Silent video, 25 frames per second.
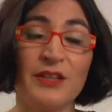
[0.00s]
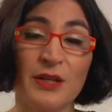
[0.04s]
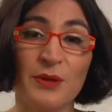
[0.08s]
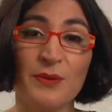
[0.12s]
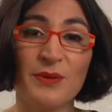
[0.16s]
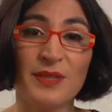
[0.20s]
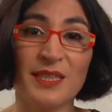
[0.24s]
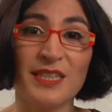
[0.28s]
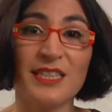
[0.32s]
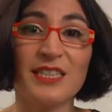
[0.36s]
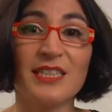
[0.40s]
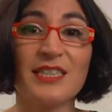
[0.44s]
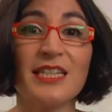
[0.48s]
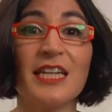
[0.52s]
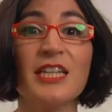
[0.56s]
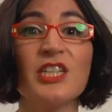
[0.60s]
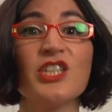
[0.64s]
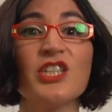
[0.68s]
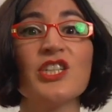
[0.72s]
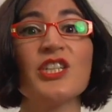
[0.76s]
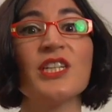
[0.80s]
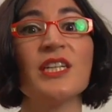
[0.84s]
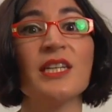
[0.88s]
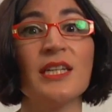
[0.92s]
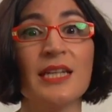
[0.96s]
there was an
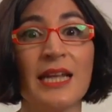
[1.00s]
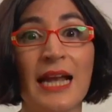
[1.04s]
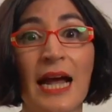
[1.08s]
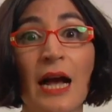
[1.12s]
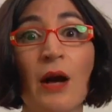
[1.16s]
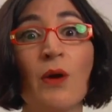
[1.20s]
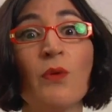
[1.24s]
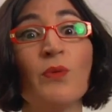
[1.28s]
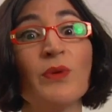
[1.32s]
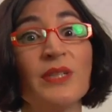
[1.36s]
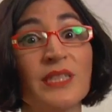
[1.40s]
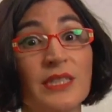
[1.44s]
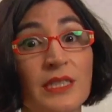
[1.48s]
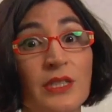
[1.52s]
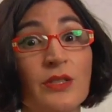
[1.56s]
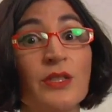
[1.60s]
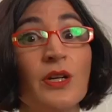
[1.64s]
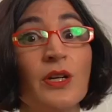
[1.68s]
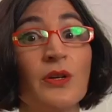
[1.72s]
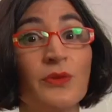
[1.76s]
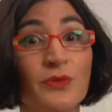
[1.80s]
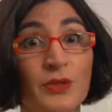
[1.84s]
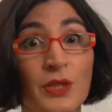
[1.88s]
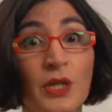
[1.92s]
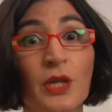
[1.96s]
extension and now we still
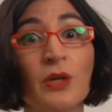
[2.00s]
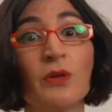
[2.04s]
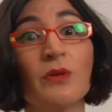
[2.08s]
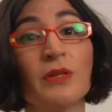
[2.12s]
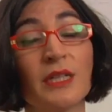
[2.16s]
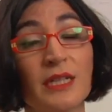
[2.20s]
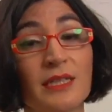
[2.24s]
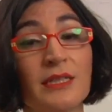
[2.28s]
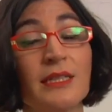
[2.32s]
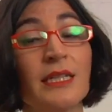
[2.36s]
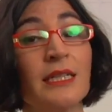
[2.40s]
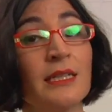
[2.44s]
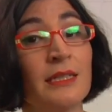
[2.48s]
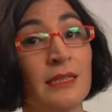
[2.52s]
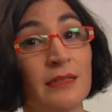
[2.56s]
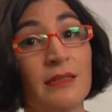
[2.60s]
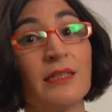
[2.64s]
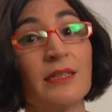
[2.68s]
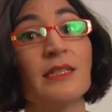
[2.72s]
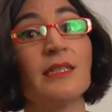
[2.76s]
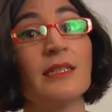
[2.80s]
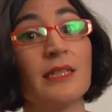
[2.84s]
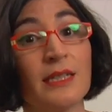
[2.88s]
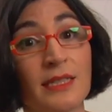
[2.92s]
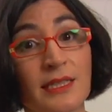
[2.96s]
don't know because then
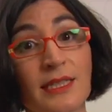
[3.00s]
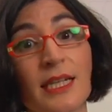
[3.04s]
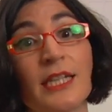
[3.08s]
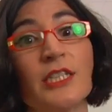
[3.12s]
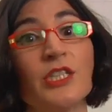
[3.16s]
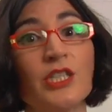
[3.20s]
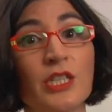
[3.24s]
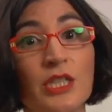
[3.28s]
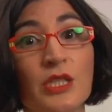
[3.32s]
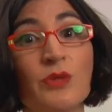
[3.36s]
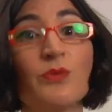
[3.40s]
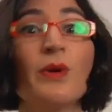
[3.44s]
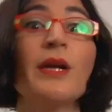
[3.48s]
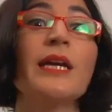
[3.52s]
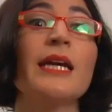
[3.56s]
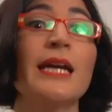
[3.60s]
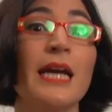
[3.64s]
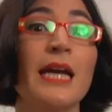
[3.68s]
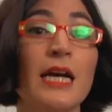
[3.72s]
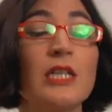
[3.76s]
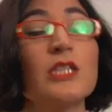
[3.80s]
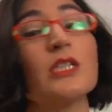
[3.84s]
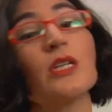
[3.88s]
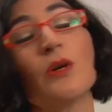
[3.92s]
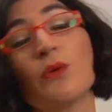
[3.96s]
the extension is running
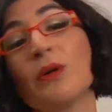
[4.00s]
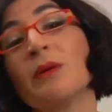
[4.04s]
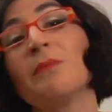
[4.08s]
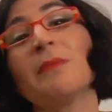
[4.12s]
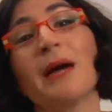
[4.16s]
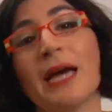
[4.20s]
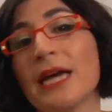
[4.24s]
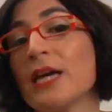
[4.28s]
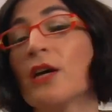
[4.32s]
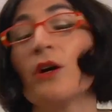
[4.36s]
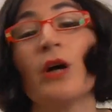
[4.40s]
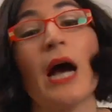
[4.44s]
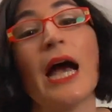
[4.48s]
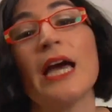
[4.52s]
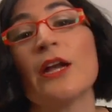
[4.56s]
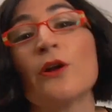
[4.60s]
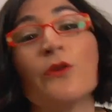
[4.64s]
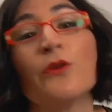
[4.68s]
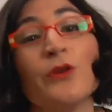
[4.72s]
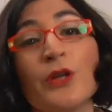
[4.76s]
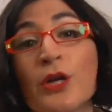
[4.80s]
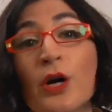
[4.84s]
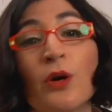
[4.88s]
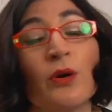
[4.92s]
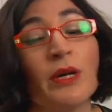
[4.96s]
out, so I
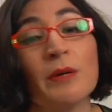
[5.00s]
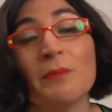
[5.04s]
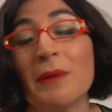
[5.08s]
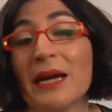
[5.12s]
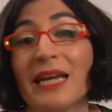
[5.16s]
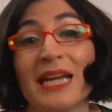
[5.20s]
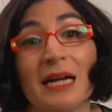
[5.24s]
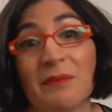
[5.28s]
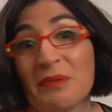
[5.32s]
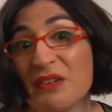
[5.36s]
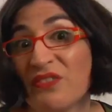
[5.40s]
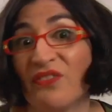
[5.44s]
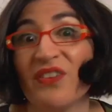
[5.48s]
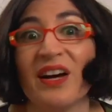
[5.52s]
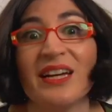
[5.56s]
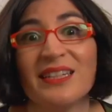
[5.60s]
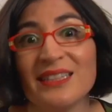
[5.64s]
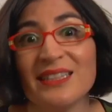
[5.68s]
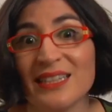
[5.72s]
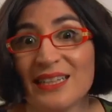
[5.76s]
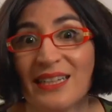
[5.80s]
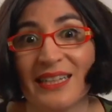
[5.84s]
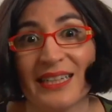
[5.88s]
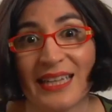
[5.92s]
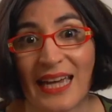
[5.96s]
don't know, it might not be
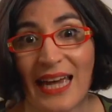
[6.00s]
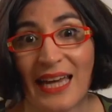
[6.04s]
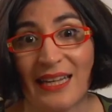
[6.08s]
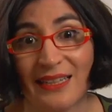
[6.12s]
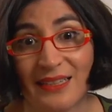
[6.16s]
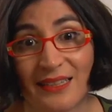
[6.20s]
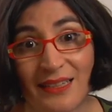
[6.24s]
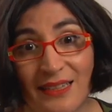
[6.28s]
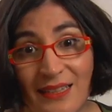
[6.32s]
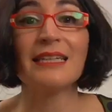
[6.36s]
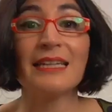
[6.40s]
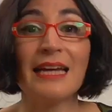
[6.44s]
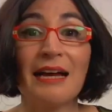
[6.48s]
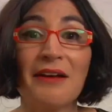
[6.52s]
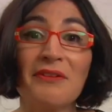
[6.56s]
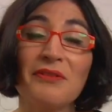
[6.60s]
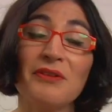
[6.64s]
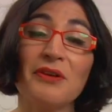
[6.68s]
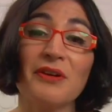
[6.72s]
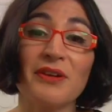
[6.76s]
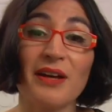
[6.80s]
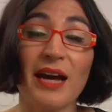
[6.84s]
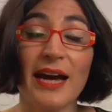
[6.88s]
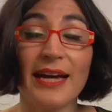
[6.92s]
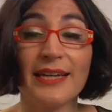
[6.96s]
funded again. Now
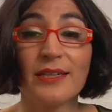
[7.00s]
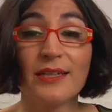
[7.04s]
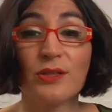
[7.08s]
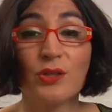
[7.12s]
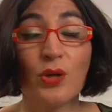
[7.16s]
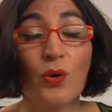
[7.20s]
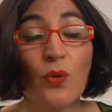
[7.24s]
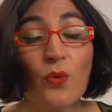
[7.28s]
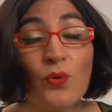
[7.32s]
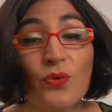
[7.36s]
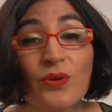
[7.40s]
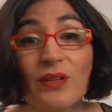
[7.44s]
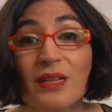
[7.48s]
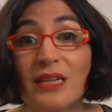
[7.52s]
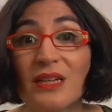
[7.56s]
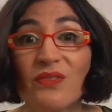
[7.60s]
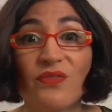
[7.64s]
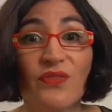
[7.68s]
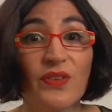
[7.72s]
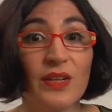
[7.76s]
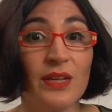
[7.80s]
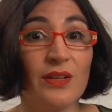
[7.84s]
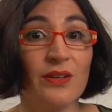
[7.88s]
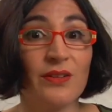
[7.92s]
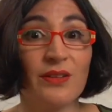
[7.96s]
look, I totally
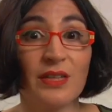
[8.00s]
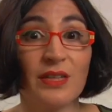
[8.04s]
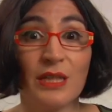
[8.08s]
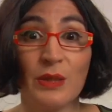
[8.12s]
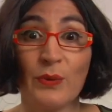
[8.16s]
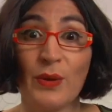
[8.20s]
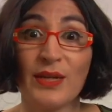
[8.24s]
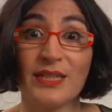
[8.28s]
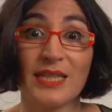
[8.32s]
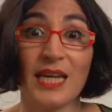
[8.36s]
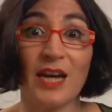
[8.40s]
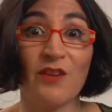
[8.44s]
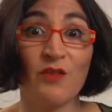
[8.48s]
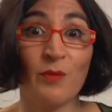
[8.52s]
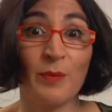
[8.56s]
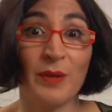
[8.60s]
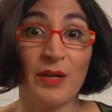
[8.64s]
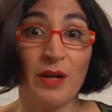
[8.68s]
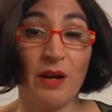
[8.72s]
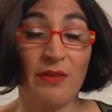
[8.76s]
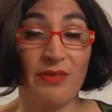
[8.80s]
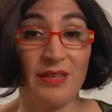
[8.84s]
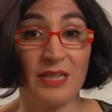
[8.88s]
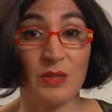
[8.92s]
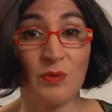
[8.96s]
feel the US government
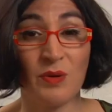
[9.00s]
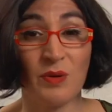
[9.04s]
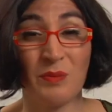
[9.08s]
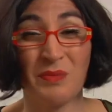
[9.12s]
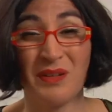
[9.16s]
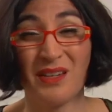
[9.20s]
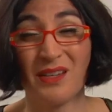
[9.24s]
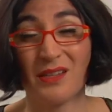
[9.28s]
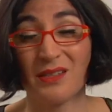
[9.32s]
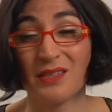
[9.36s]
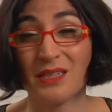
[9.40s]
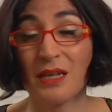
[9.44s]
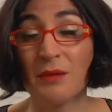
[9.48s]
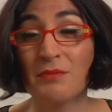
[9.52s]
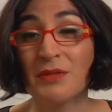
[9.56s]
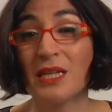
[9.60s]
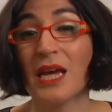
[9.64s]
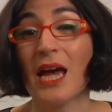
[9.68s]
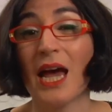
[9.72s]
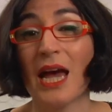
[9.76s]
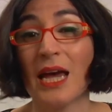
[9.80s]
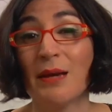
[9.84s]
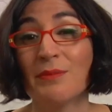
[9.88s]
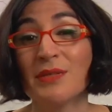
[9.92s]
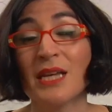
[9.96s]
on this one because
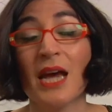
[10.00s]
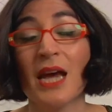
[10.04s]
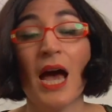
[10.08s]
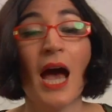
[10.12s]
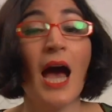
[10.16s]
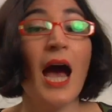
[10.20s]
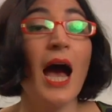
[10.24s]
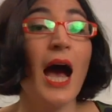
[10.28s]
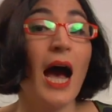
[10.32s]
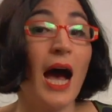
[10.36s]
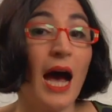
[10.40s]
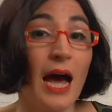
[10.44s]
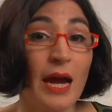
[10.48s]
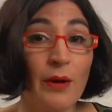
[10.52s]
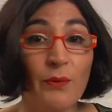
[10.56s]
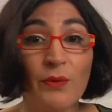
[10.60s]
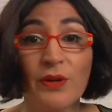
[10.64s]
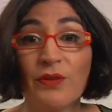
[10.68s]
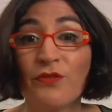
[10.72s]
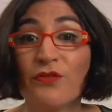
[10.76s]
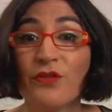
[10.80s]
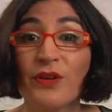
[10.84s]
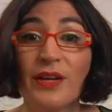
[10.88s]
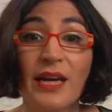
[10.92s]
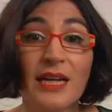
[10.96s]
sometimes I
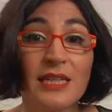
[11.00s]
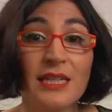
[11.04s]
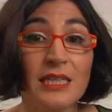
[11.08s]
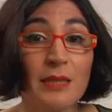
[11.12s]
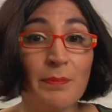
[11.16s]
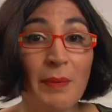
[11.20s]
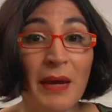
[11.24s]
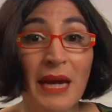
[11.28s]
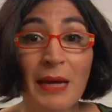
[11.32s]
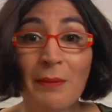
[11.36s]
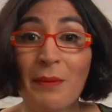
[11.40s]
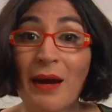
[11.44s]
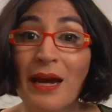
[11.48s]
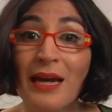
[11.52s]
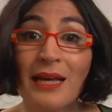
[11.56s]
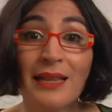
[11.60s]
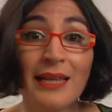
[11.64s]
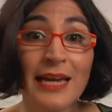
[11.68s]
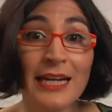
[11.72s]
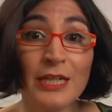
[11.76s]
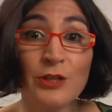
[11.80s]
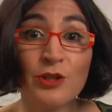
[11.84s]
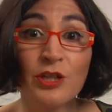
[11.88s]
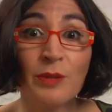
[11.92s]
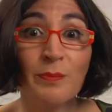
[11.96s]
would forget to pay my
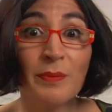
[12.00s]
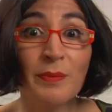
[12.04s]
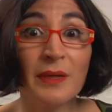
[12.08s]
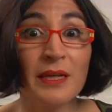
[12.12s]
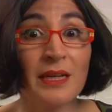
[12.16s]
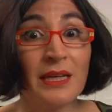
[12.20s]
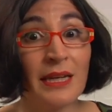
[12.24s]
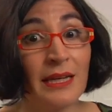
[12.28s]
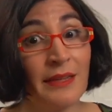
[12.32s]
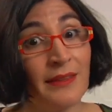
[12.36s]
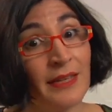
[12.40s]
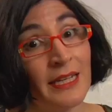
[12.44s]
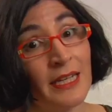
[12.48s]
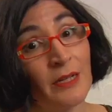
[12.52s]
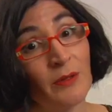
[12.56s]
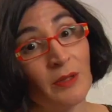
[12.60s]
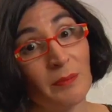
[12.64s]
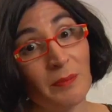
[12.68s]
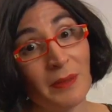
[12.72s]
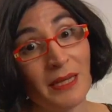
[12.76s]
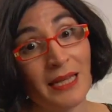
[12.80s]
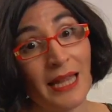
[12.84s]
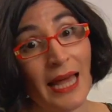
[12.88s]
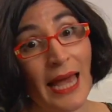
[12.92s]
electric bill and then it would be